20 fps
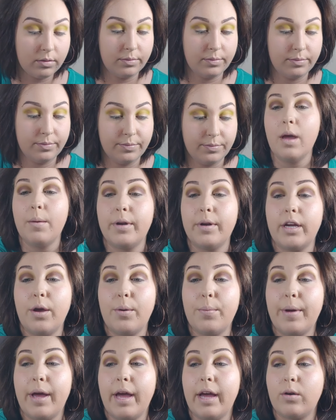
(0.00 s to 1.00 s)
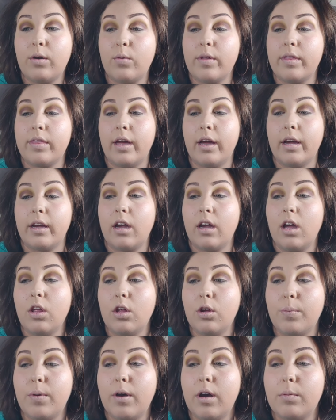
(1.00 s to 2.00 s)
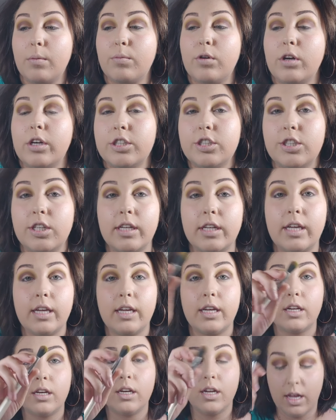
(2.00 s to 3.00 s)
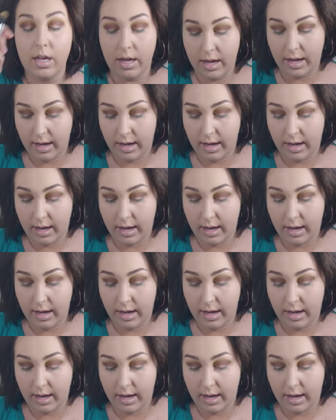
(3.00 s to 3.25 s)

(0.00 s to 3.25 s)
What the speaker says: I'm gonna go back with that ColourPop brush again